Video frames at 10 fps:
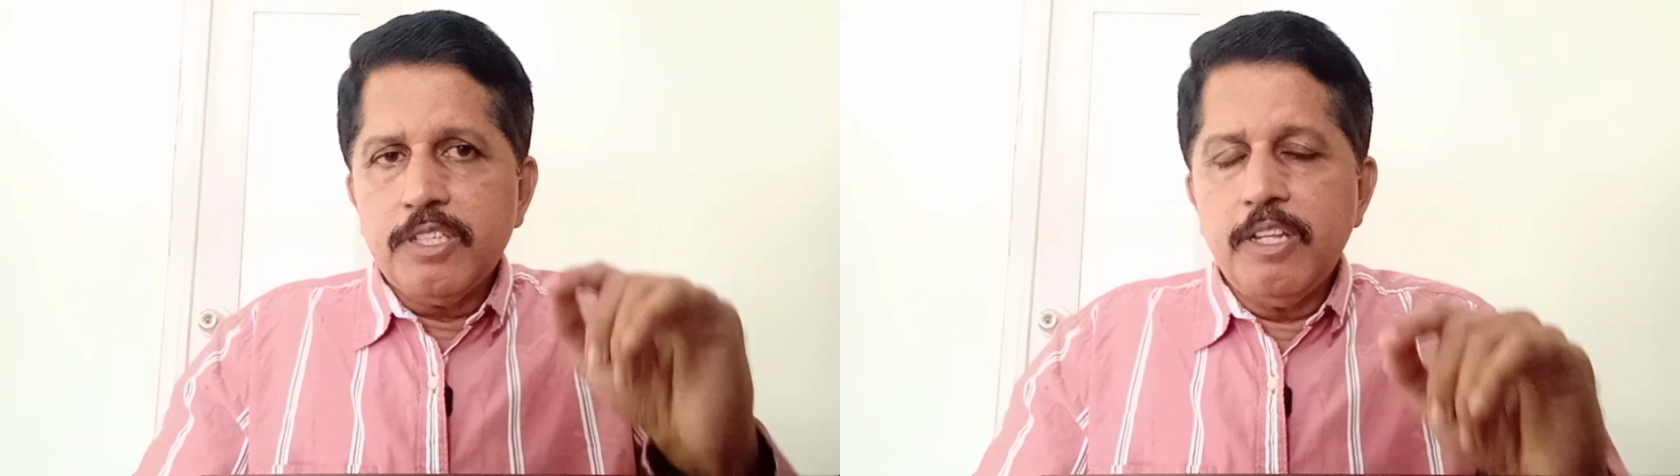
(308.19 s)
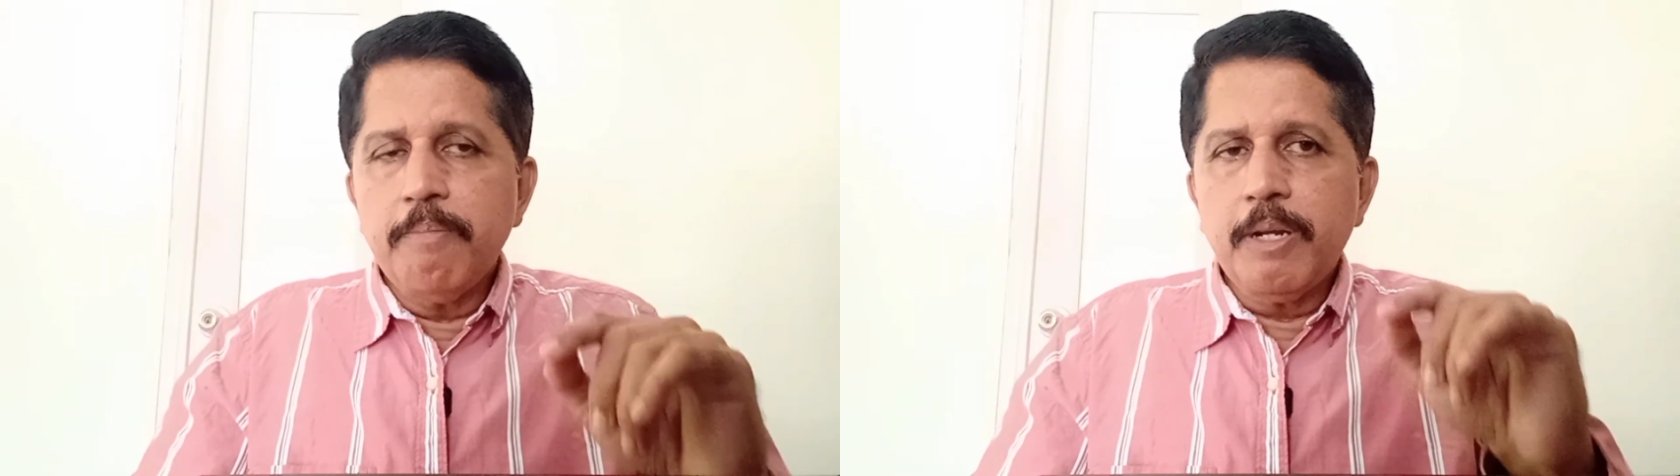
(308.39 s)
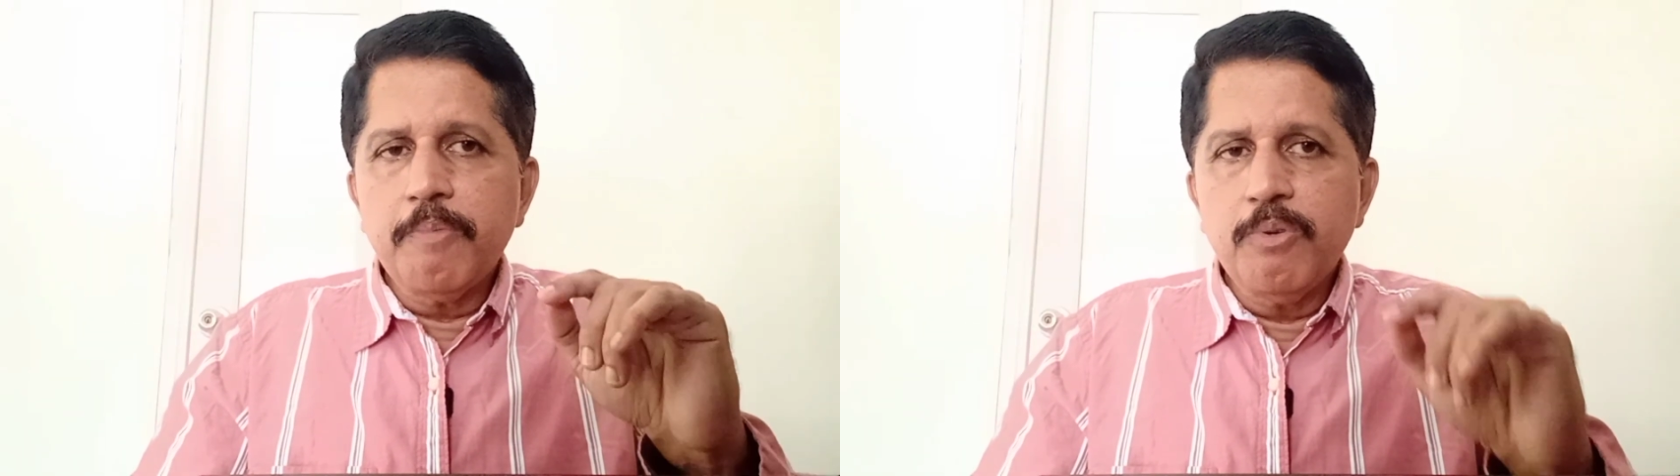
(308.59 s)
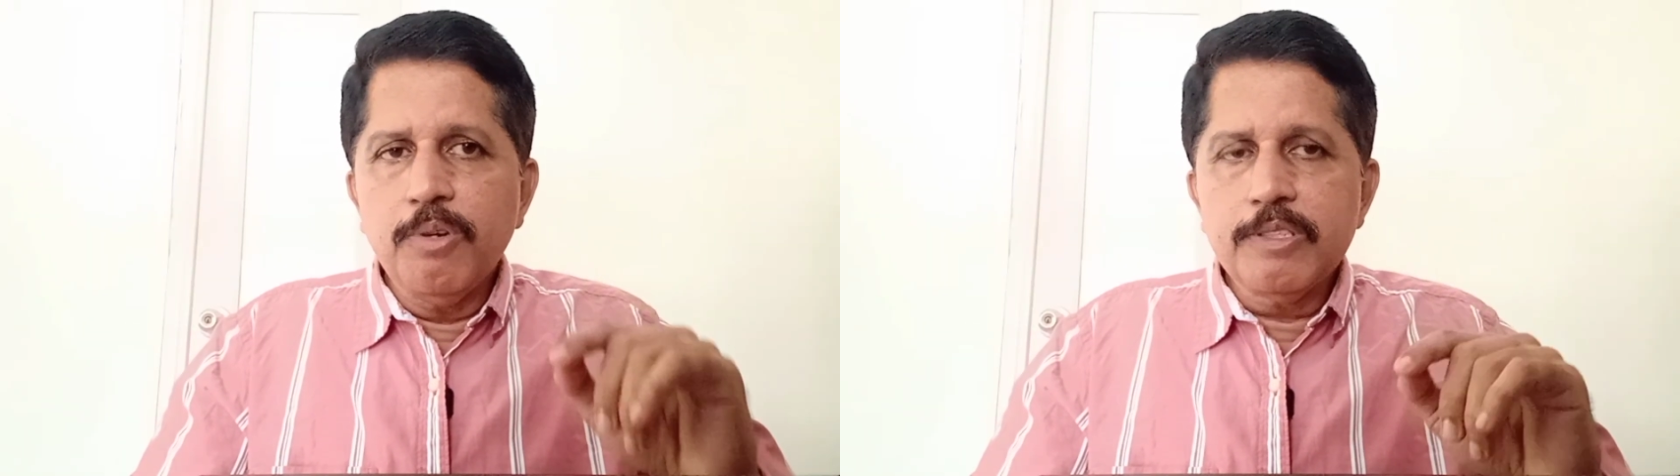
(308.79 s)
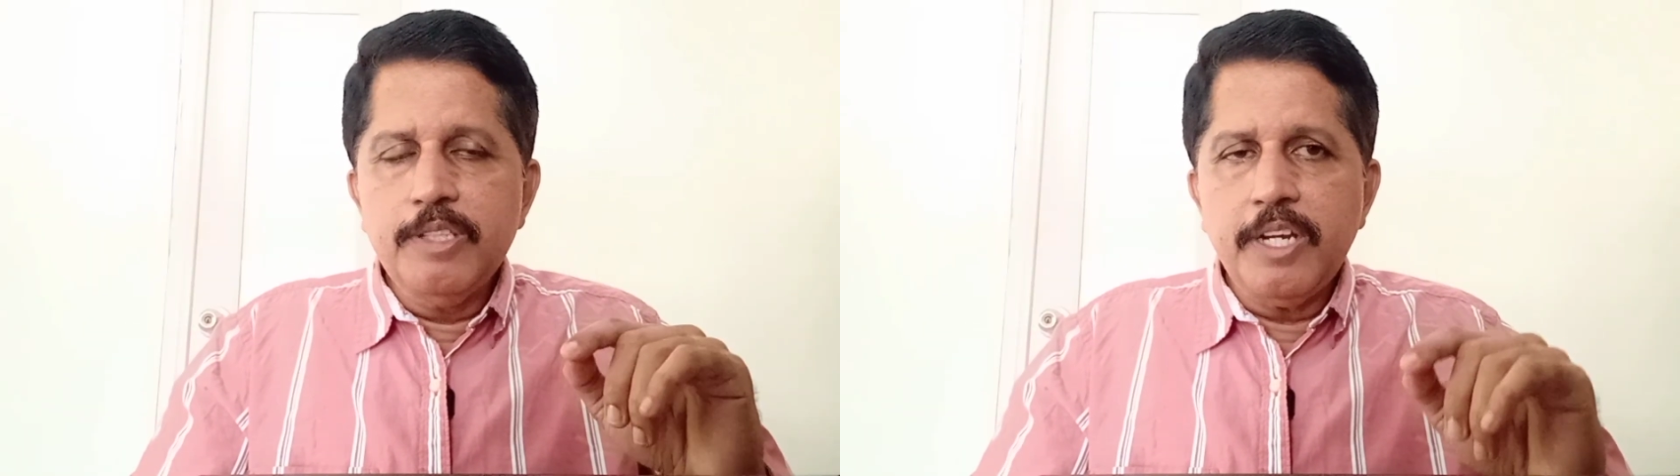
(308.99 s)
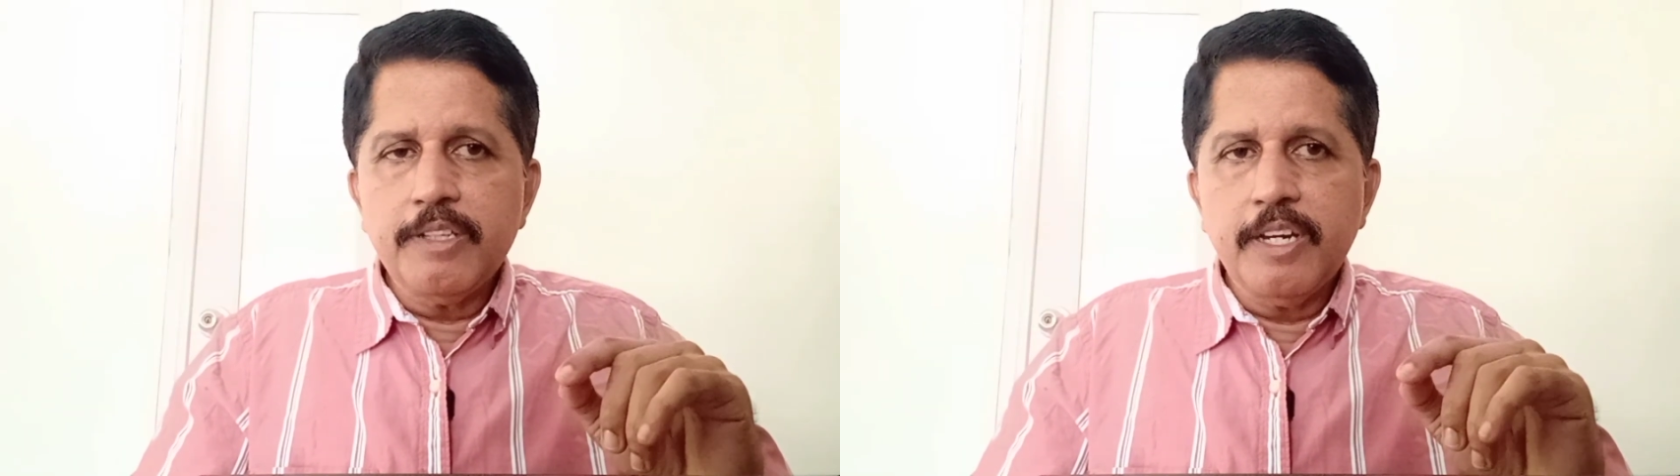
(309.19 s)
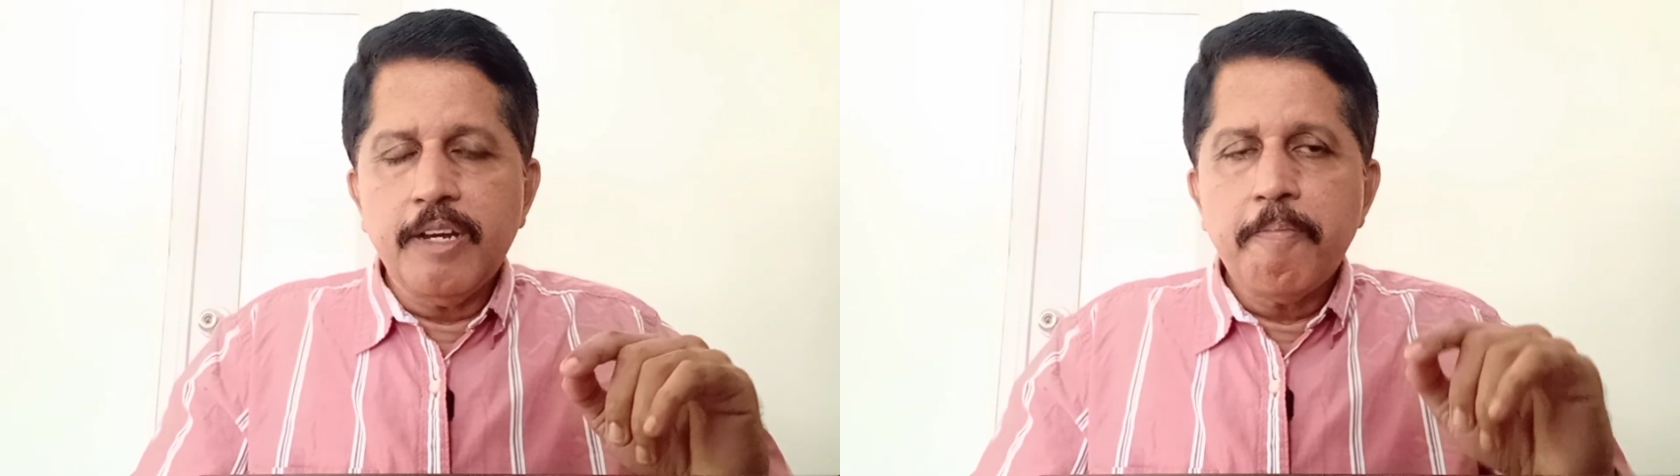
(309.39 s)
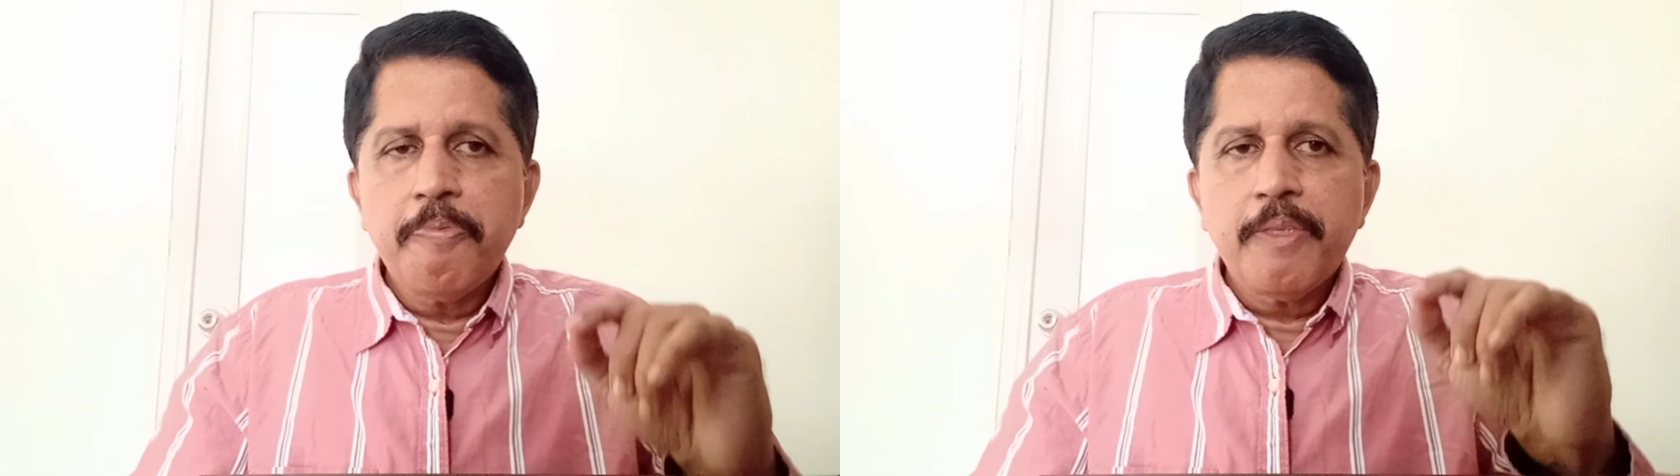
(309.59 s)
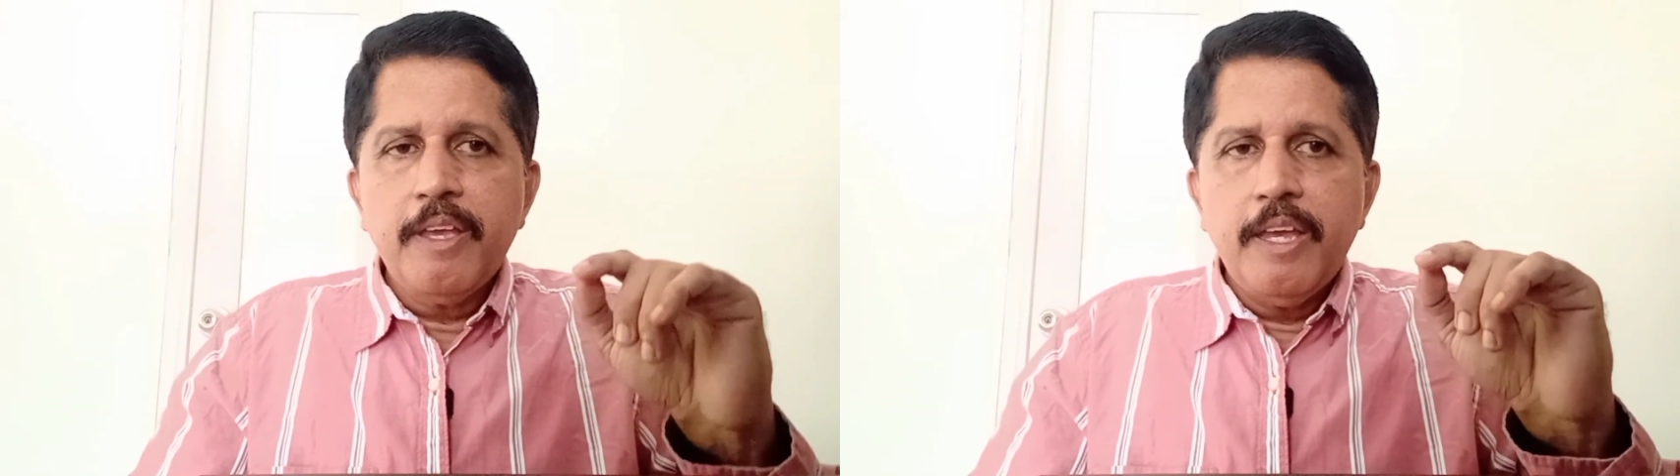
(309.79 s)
Chidambaram, who was then the